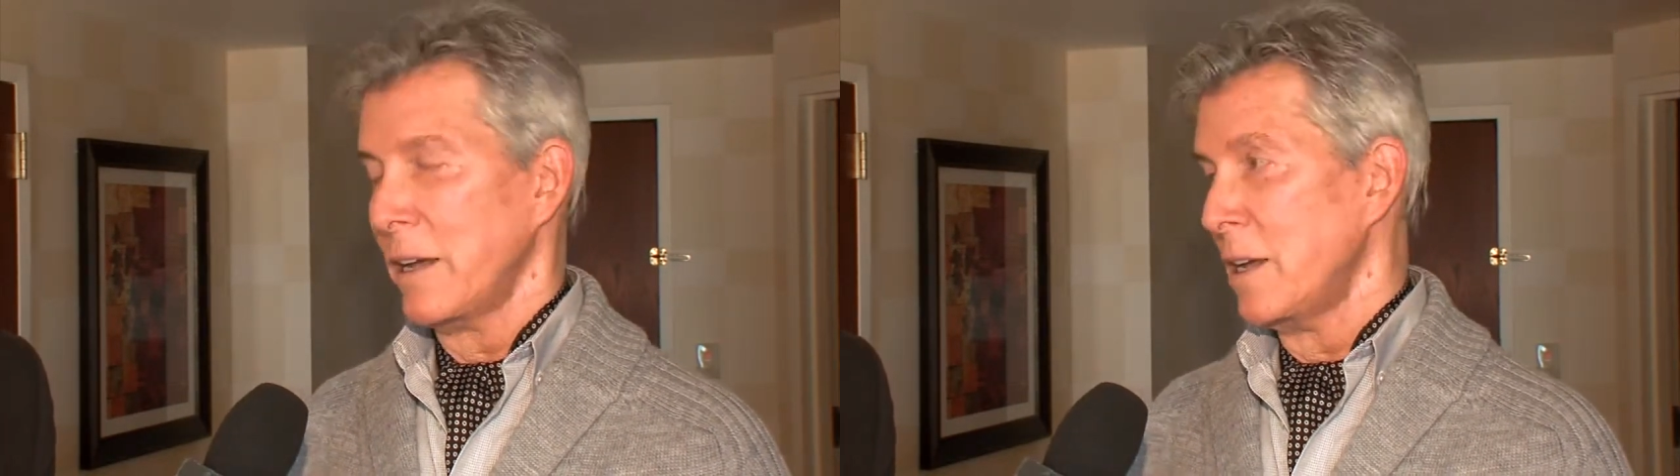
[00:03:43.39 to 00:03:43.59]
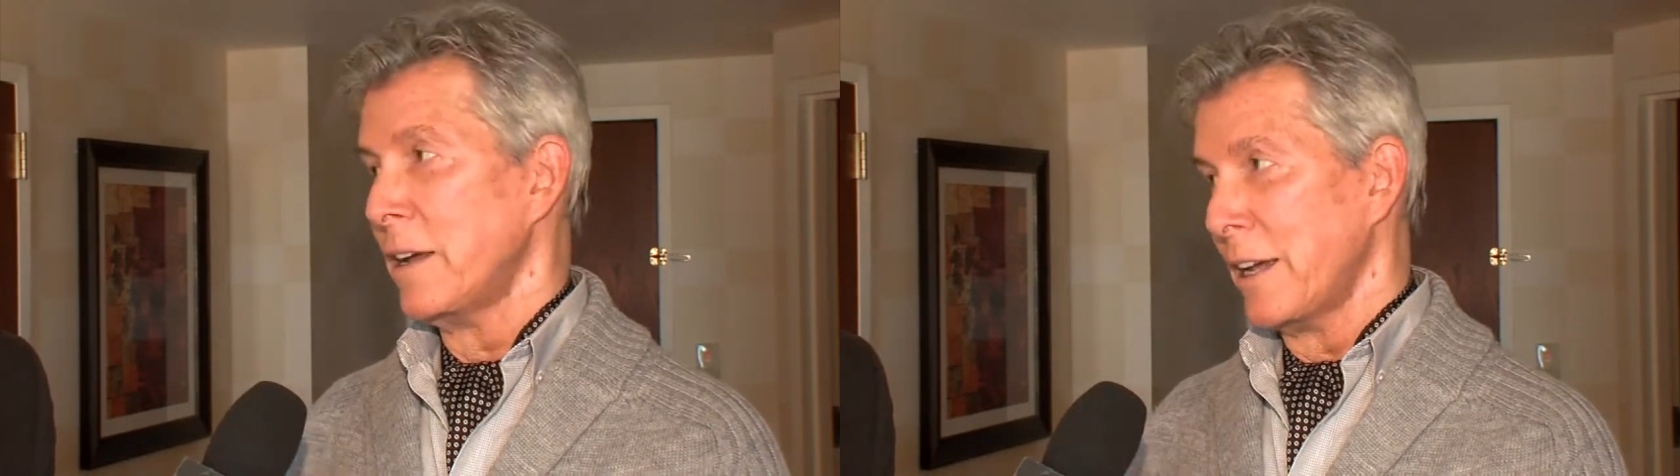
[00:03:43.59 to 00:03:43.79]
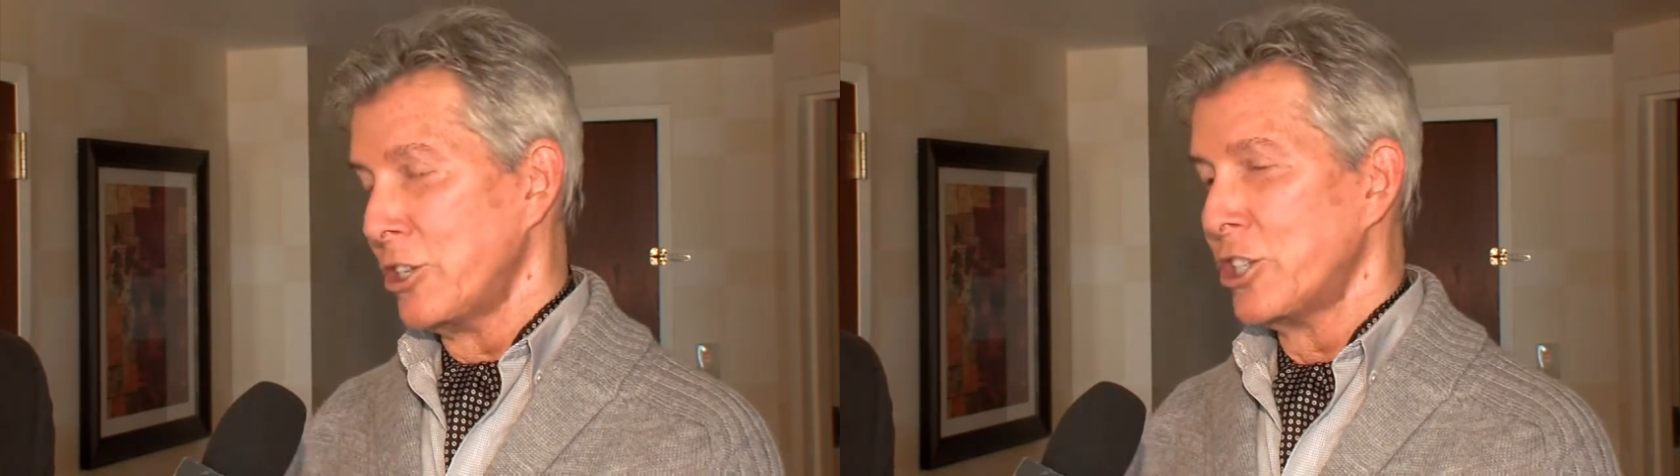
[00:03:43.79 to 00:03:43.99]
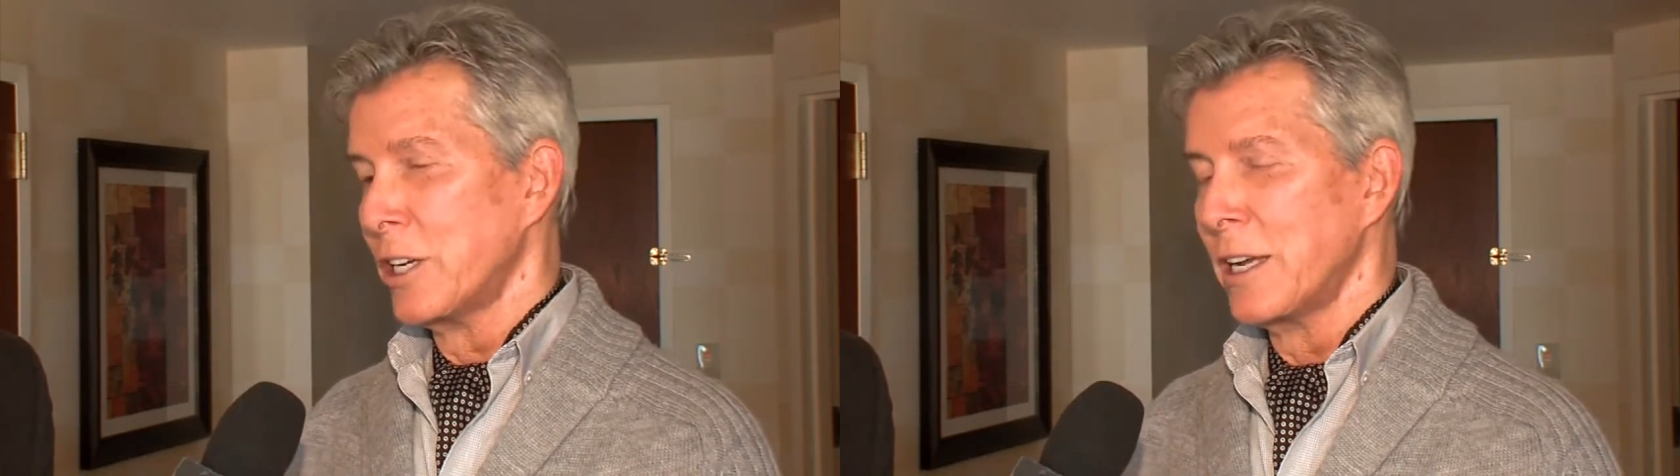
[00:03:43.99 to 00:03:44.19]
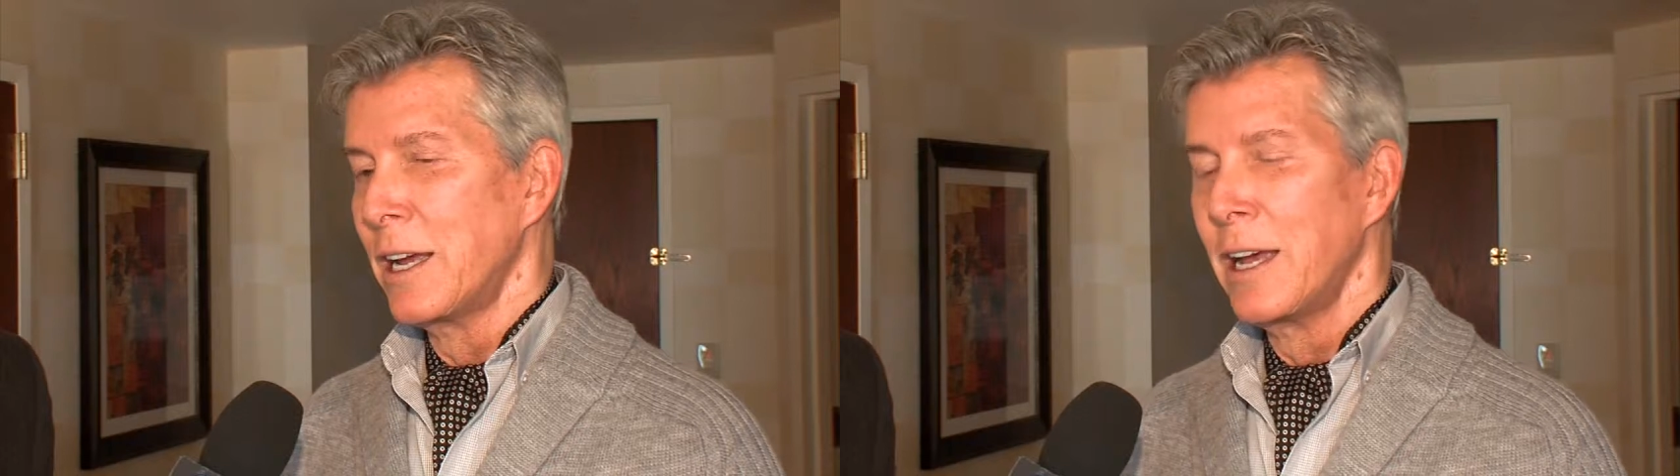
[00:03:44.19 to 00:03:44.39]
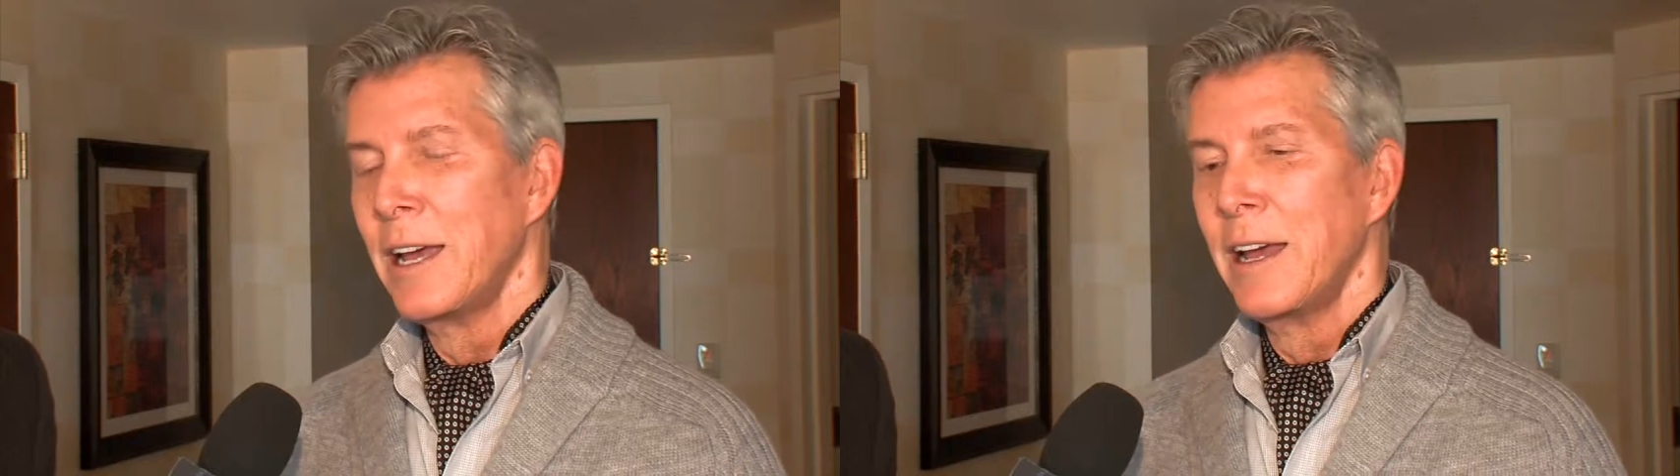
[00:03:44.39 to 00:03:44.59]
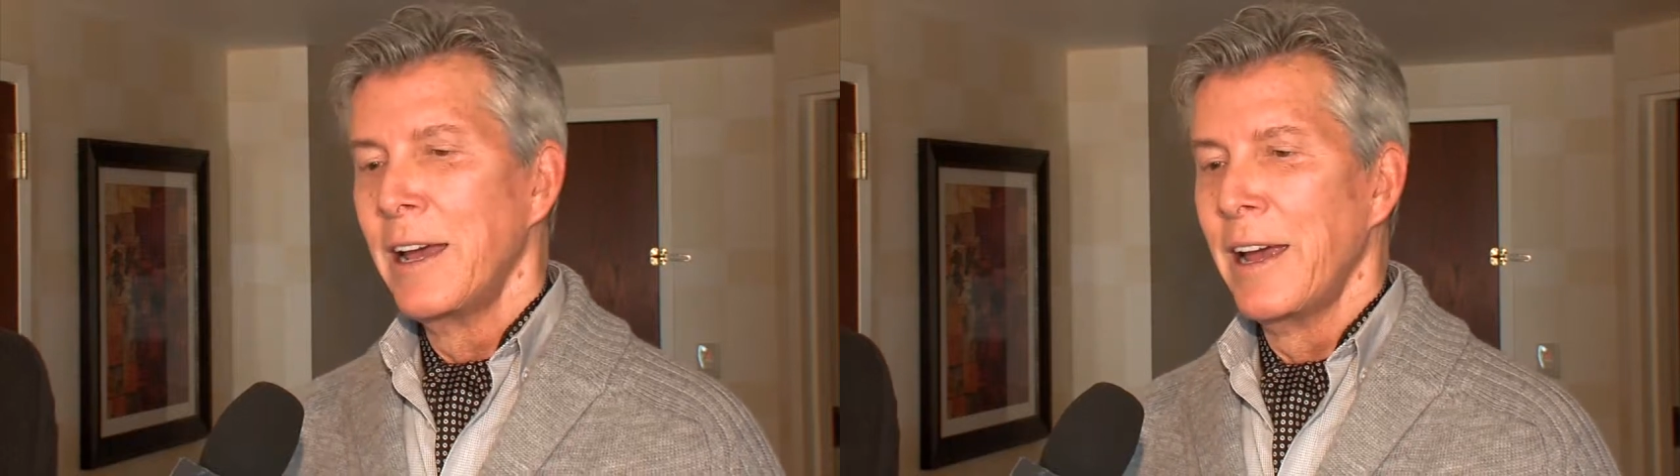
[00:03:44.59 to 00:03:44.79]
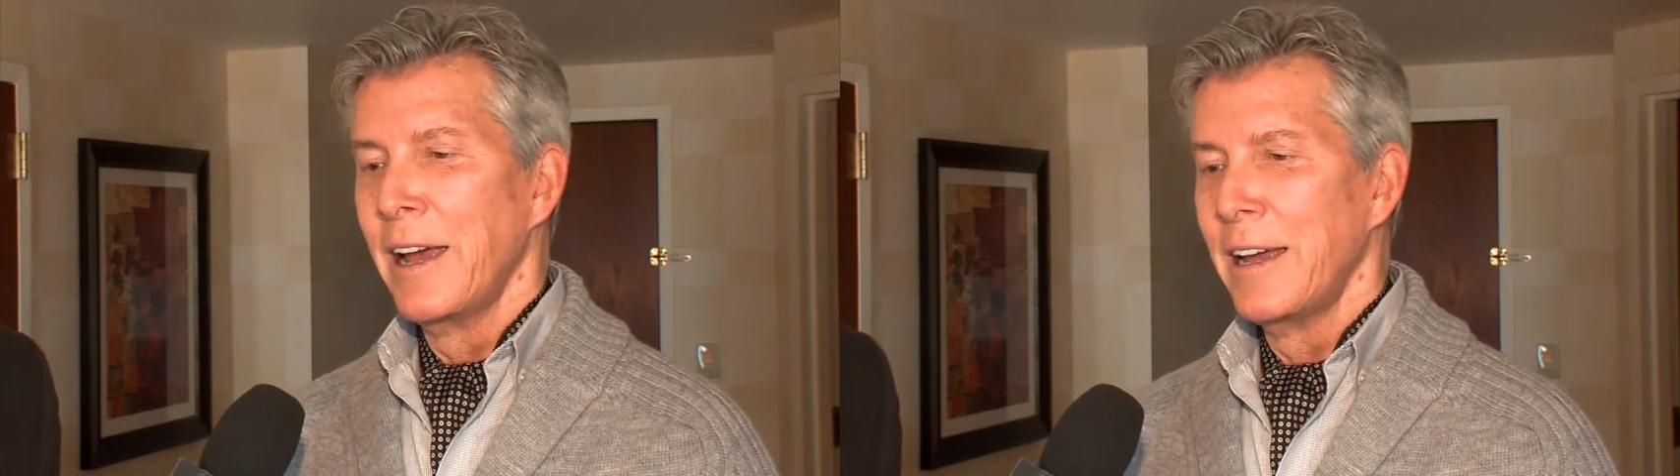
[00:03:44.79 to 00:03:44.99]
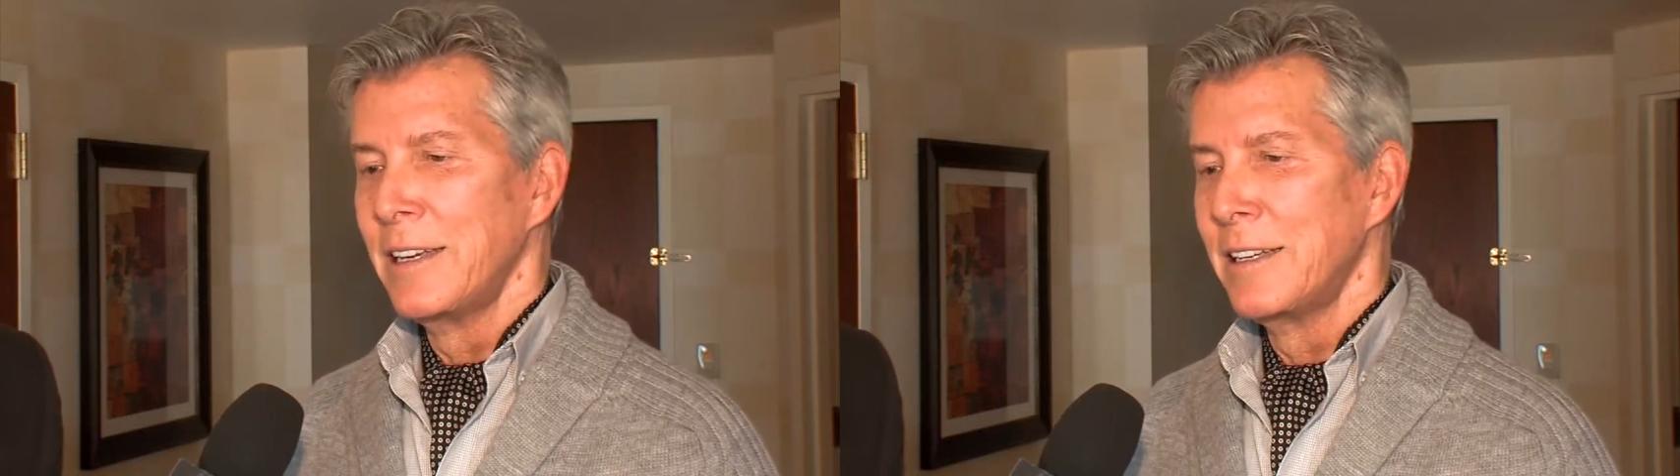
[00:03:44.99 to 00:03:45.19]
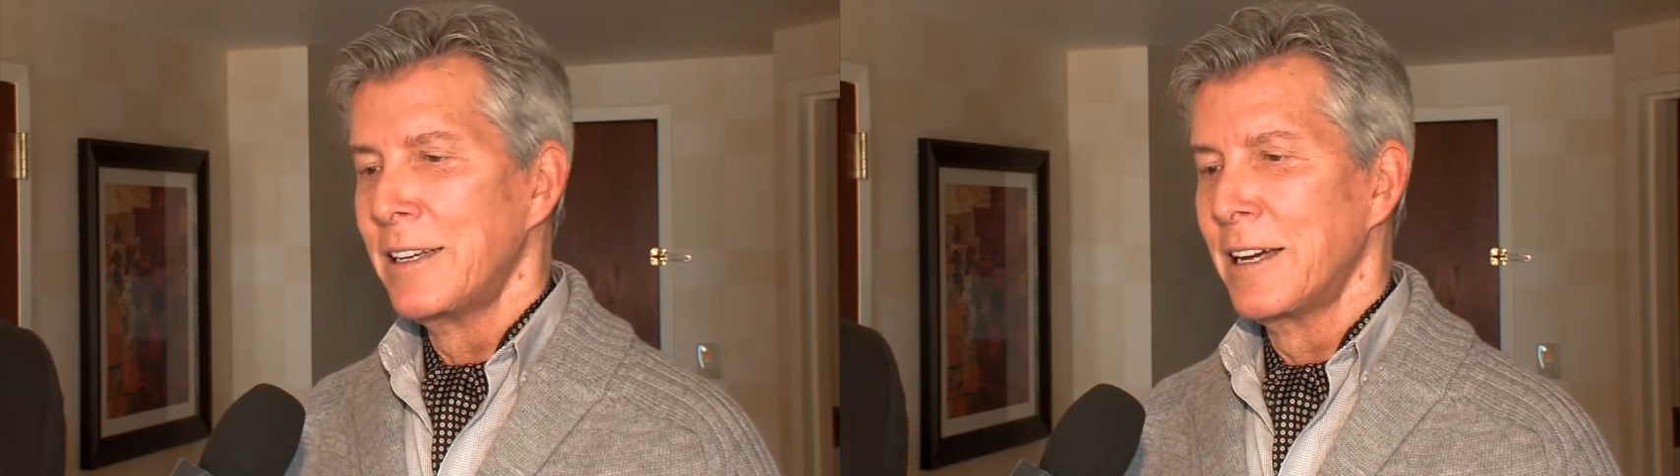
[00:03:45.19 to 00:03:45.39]
he and she.
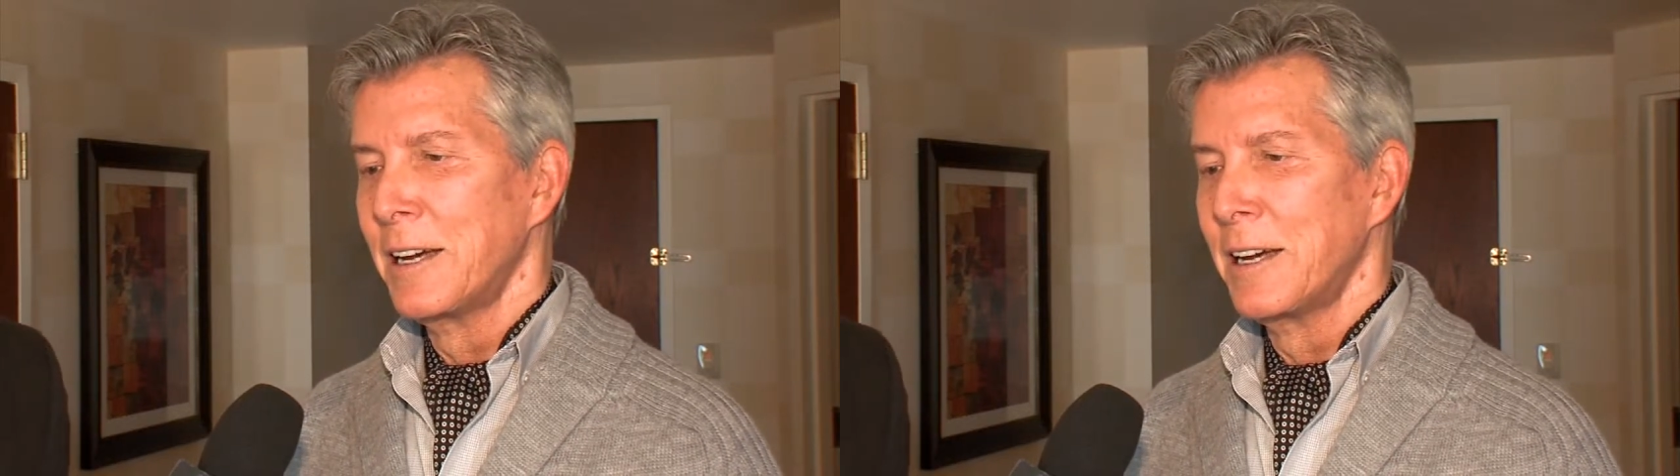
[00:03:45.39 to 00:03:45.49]
And